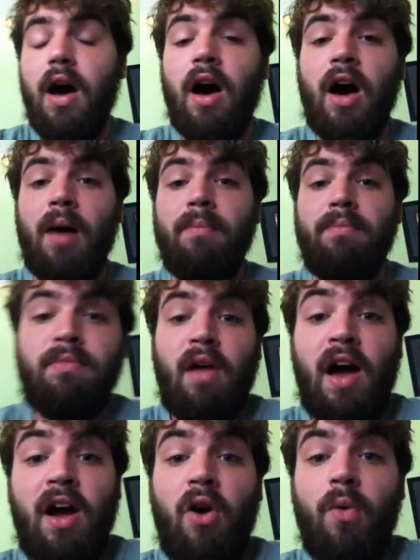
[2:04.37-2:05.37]
I
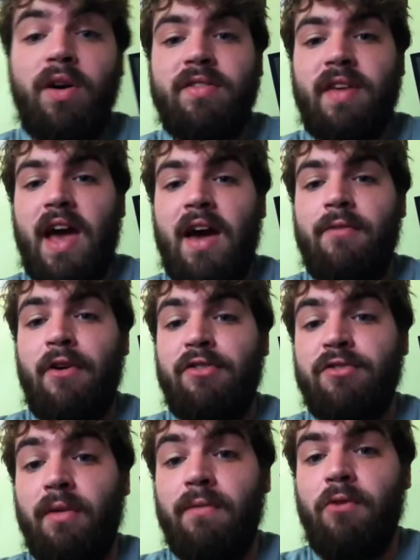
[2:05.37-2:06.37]
always have
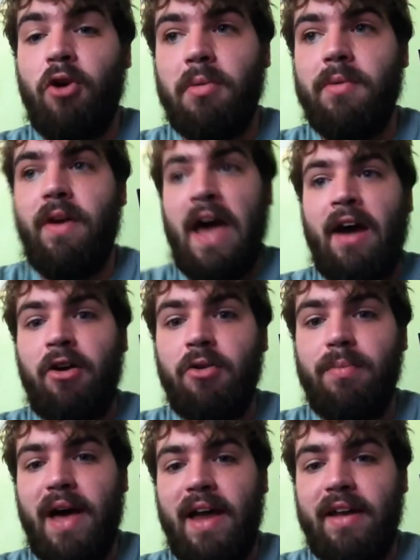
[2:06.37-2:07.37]
some form of
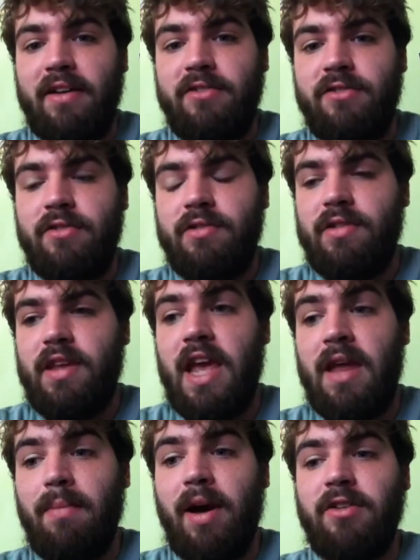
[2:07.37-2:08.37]
acrobatics
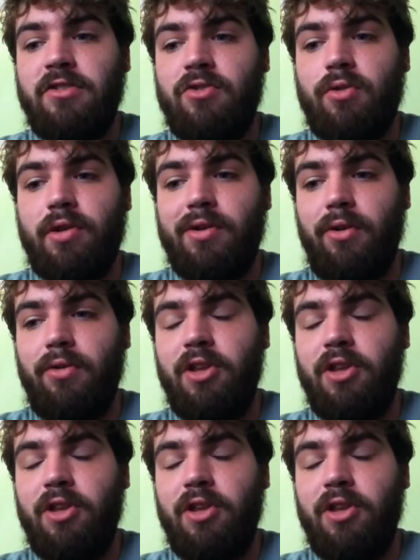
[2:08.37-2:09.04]
in my tutorial.